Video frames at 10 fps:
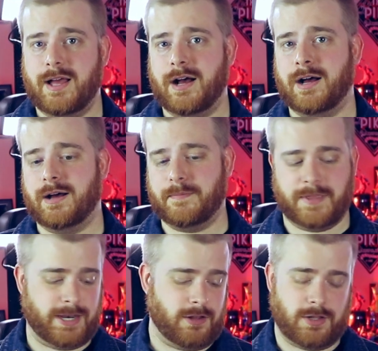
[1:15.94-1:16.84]

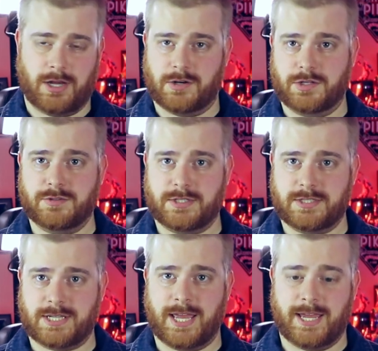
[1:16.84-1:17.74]
that Elgato
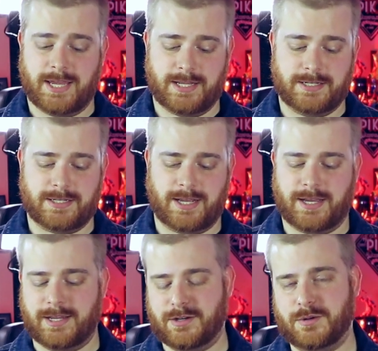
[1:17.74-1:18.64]
uses, and
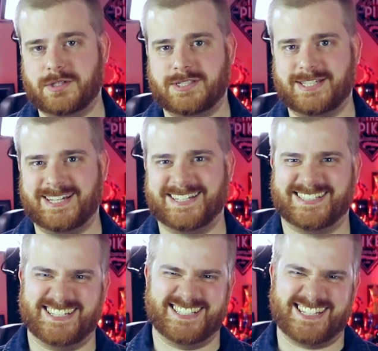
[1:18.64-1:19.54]
I noticed that it
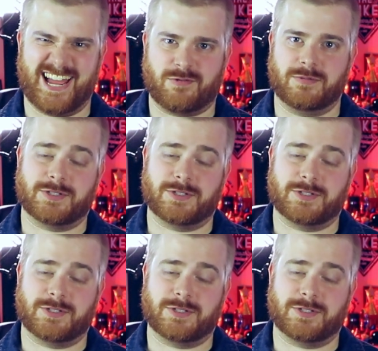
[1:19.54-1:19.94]
says TAC Form.